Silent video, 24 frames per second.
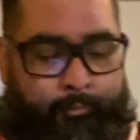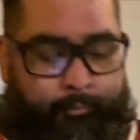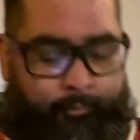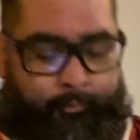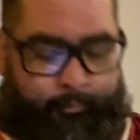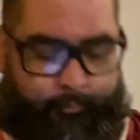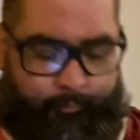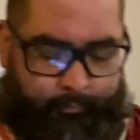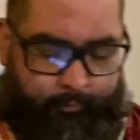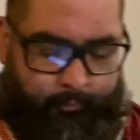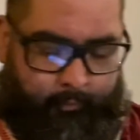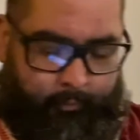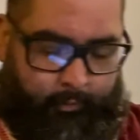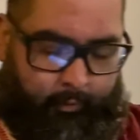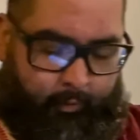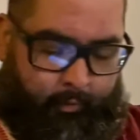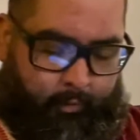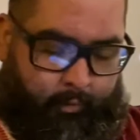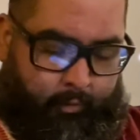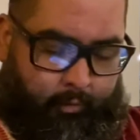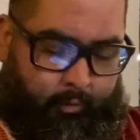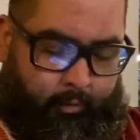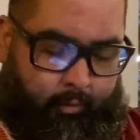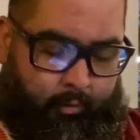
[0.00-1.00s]

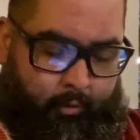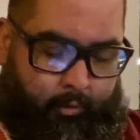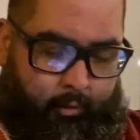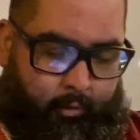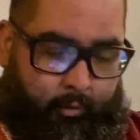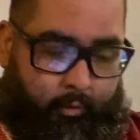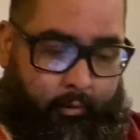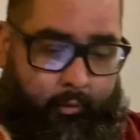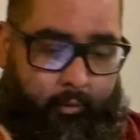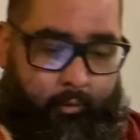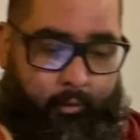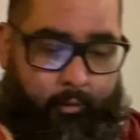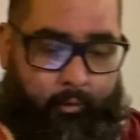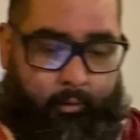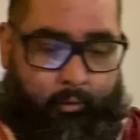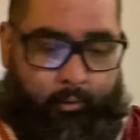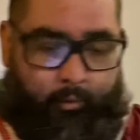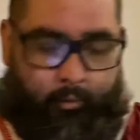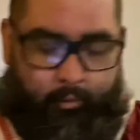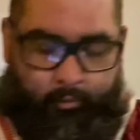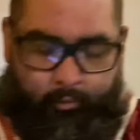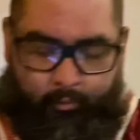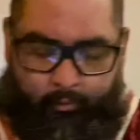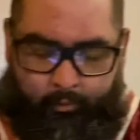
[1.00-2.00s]

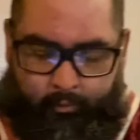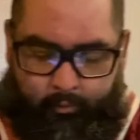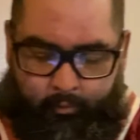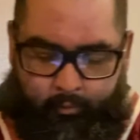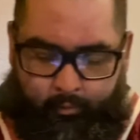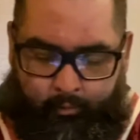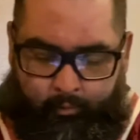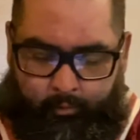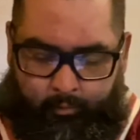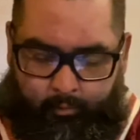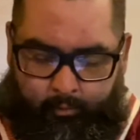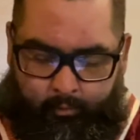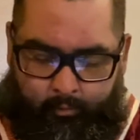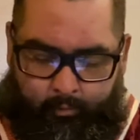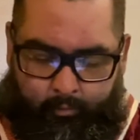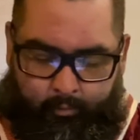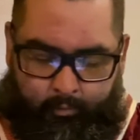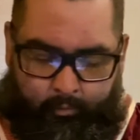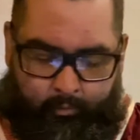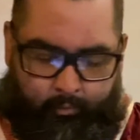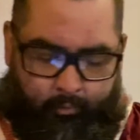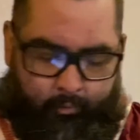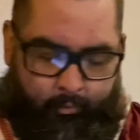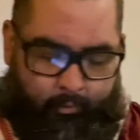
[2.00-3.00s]

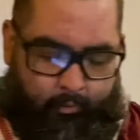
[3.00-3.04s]
[no speech]